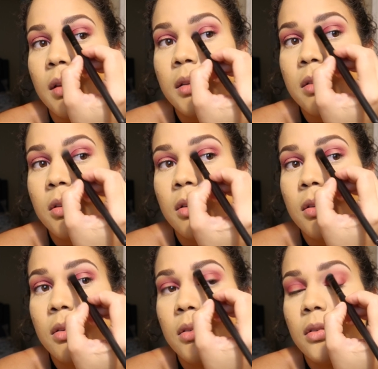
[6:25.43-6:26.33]
This
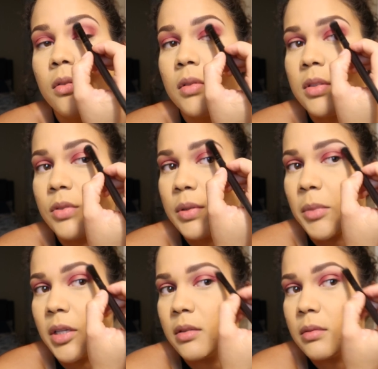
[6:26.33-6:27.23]
color always
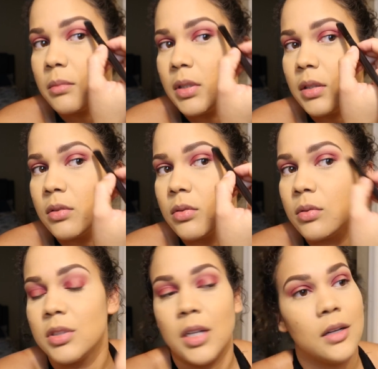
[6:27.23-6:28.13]
reminds me
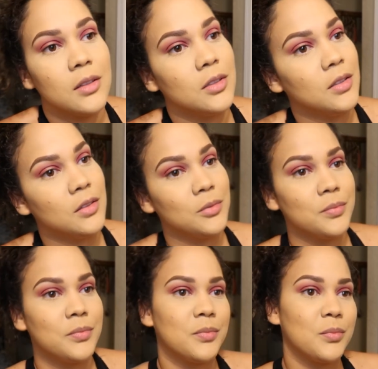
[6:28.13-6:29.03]
to Jaclyn Hill,
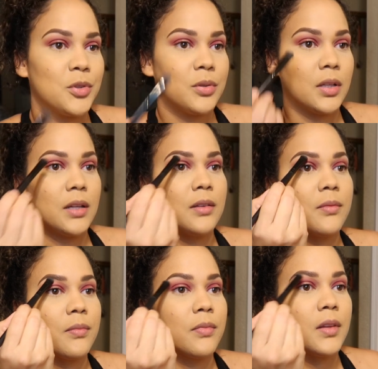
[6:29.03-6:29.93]
really.
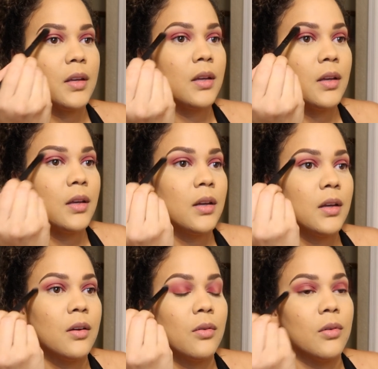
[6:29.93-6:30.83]

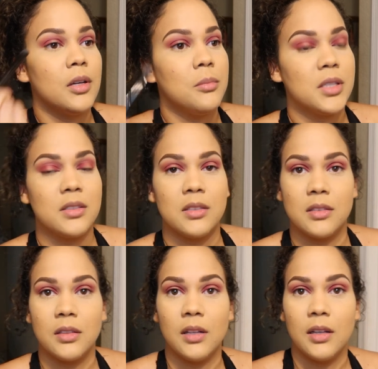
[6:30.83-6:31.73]
What a mess
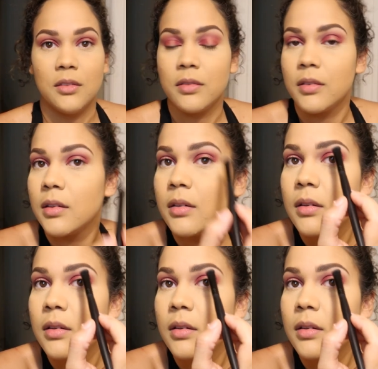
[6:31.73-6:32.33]
is her life.